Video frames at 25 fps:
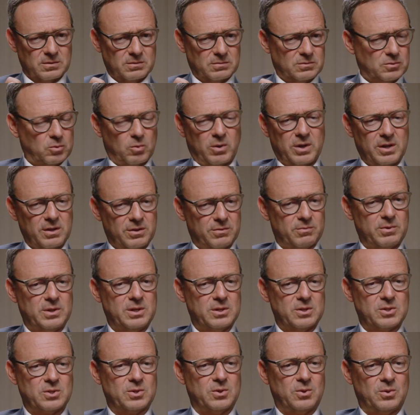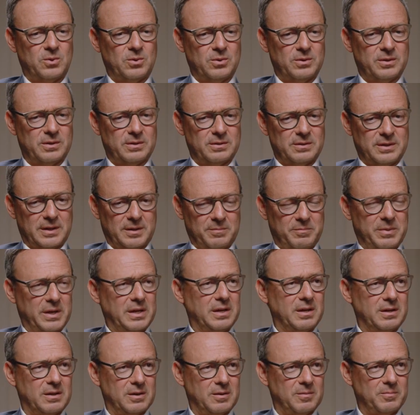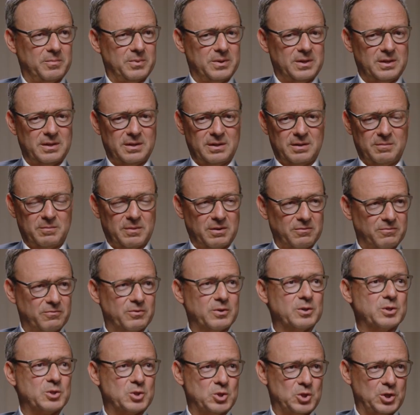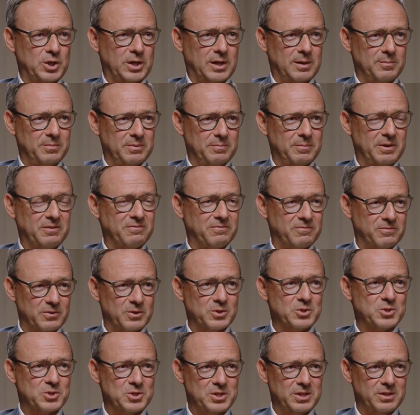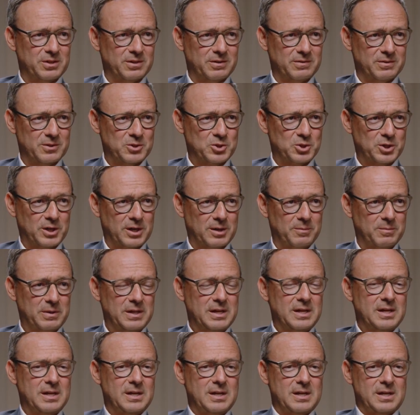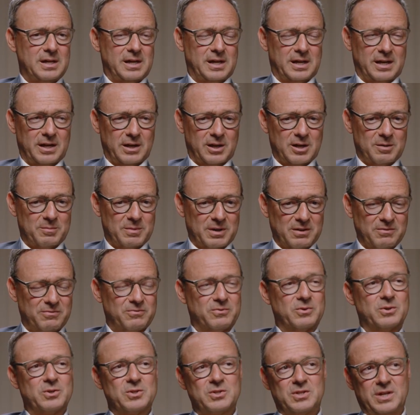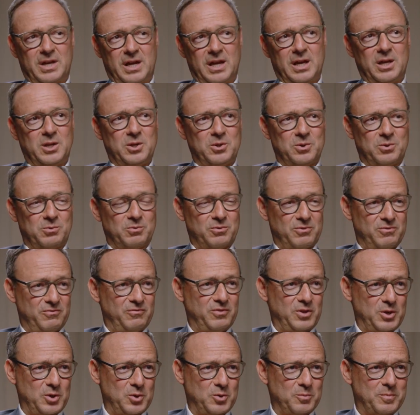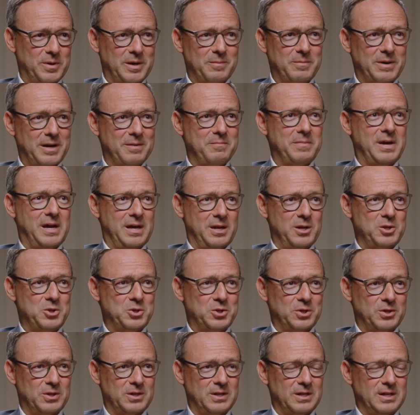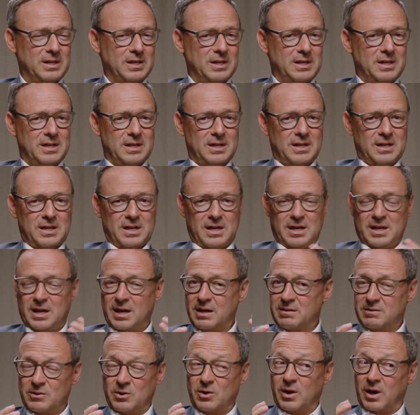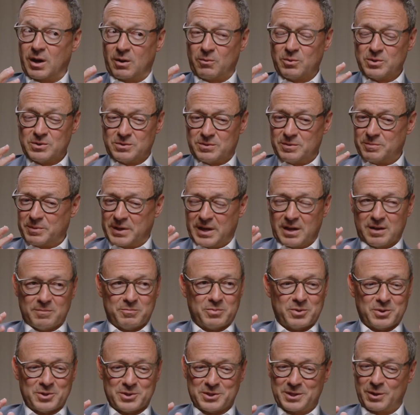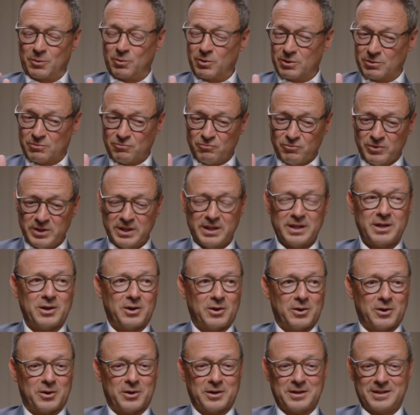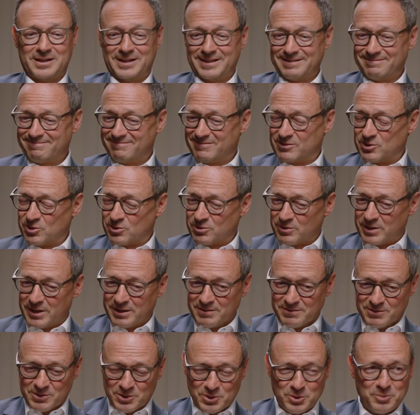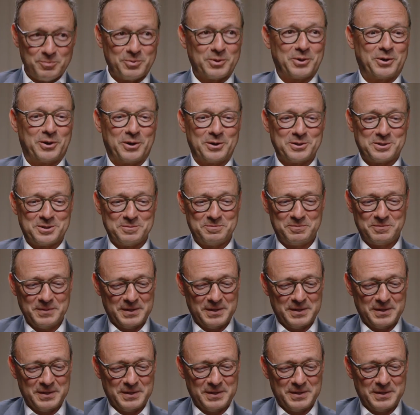23 years old at Bain & Company in my first job, my first year in the job, and I got my first annual review by my manager. And I was the kind of person that worked really hard, like tried super hard